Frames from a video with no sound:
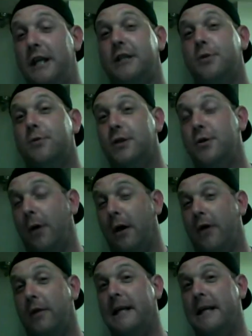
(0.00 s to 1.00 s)
tutu
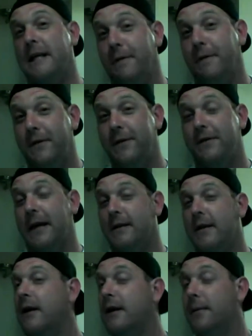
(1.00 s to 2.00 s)
on the baseball field? Like,
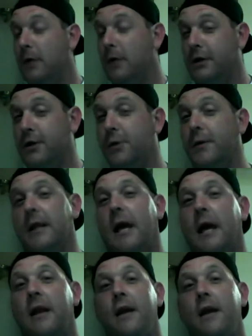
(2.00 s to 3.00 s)
not doing that.